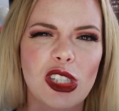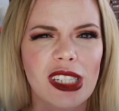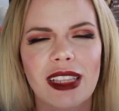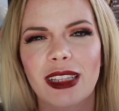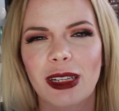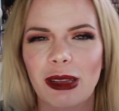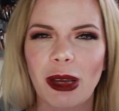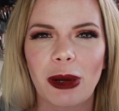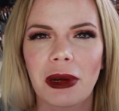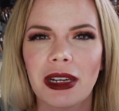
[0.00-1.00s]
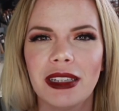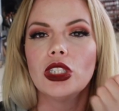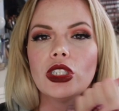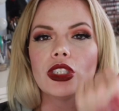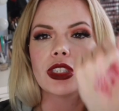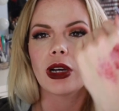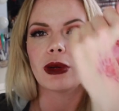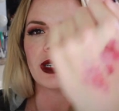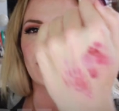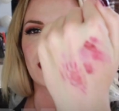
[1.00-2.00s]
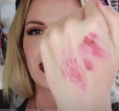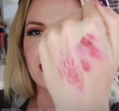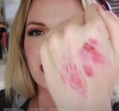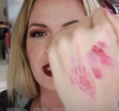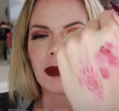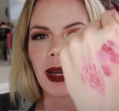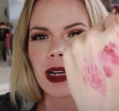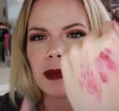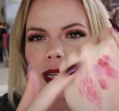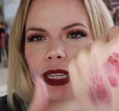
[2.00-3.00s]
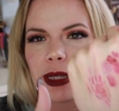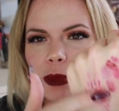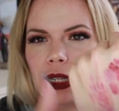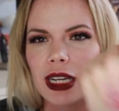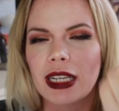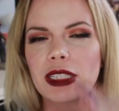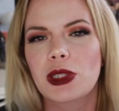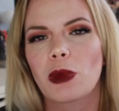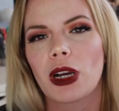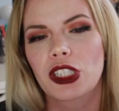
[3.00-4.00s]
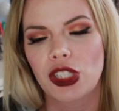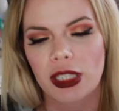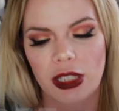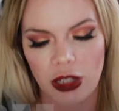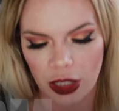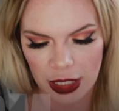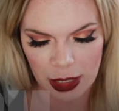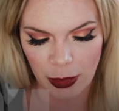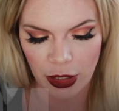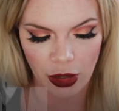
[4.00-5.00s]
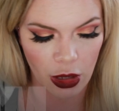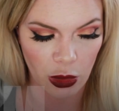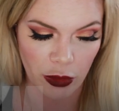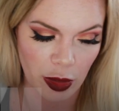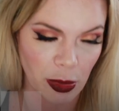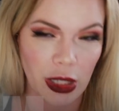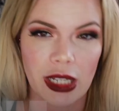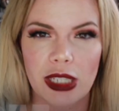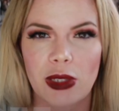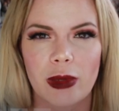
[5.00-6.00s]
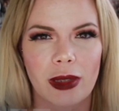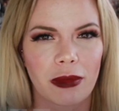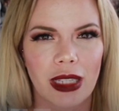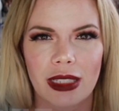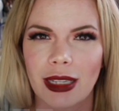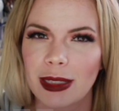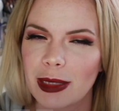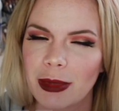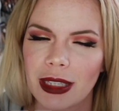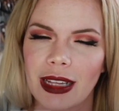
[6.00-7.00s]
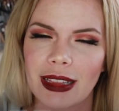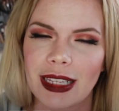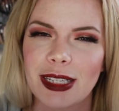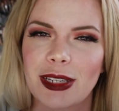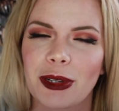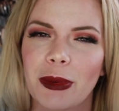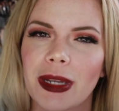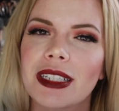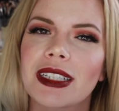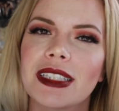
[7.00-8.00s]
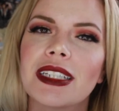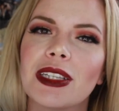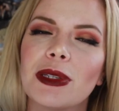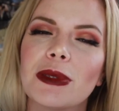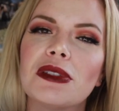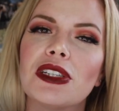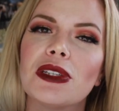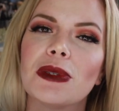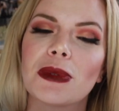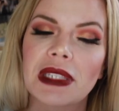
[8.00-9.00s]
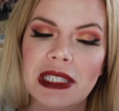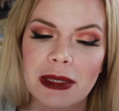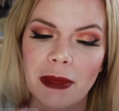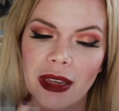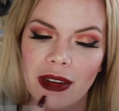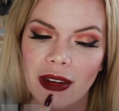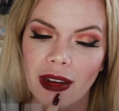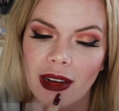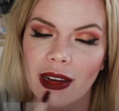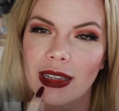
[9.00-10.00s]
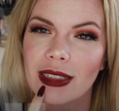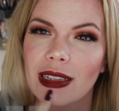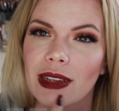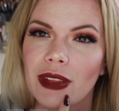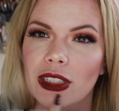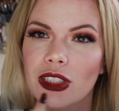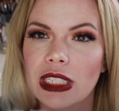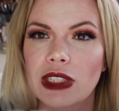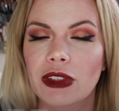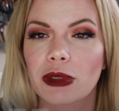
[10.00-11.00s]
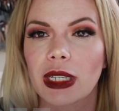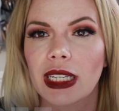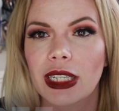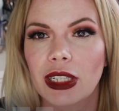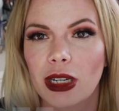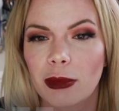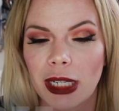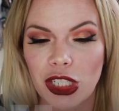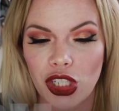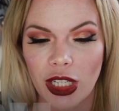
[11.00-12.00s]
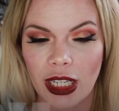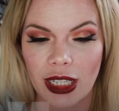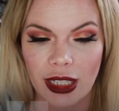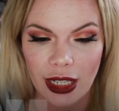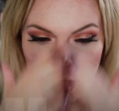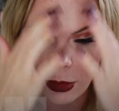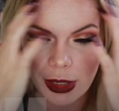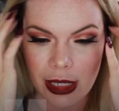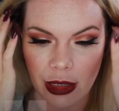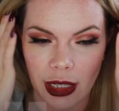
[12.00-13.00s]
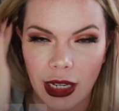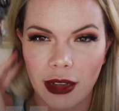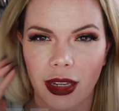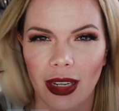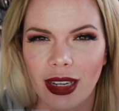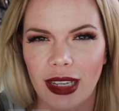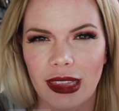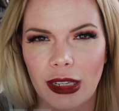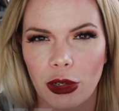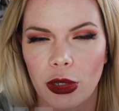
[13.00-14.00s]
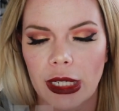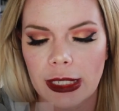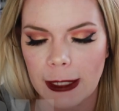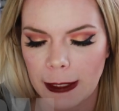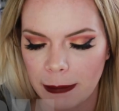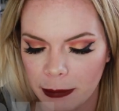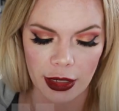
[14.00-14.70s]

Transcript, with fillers: just a little note. So if you can see on the back of my hand where I had swatched this, it already smeared all over the place. So something tells me that these are going to continue to smear. Uh, I did have that transfer right here on my chin and it wasn't like I ate anything crazy.